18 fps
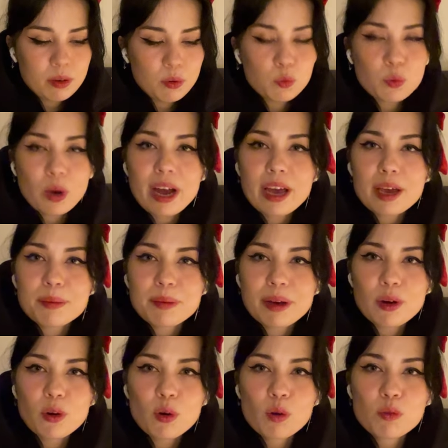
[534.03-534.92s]
why am I
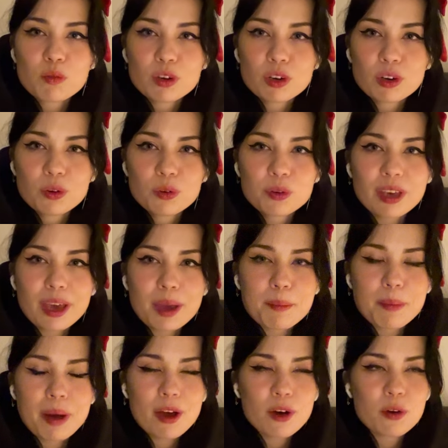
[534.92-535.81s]
overlooking
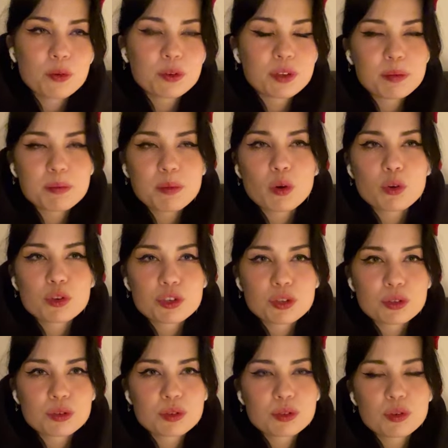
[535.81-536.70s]
my own
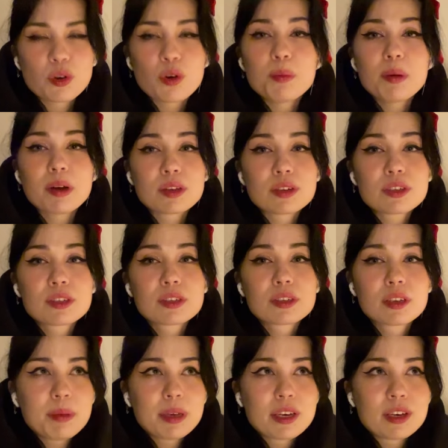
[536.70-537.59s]
emotions so much?
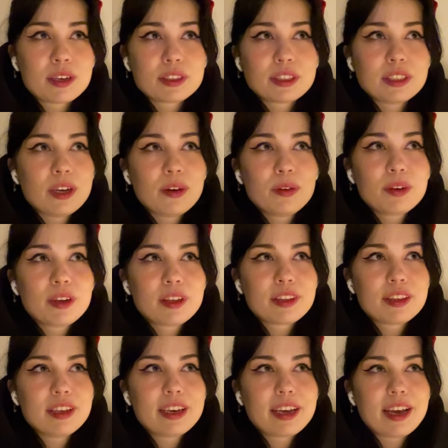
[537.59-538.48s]
Because the only
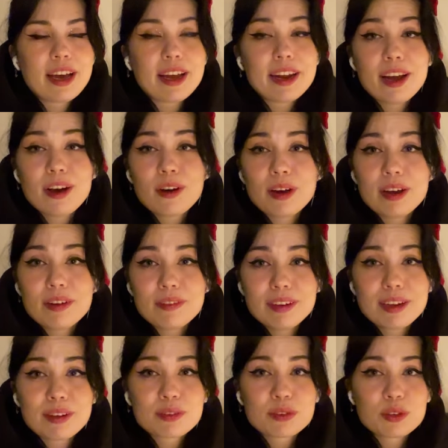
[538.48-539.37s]
thing I now have
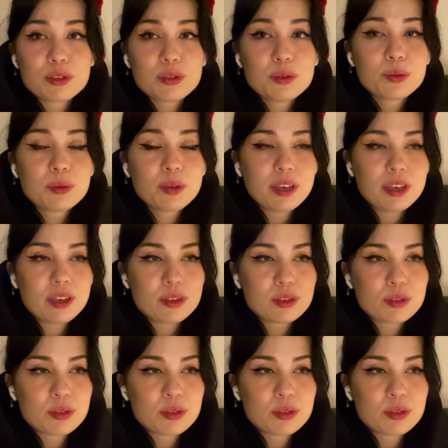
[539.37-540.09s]
left to do is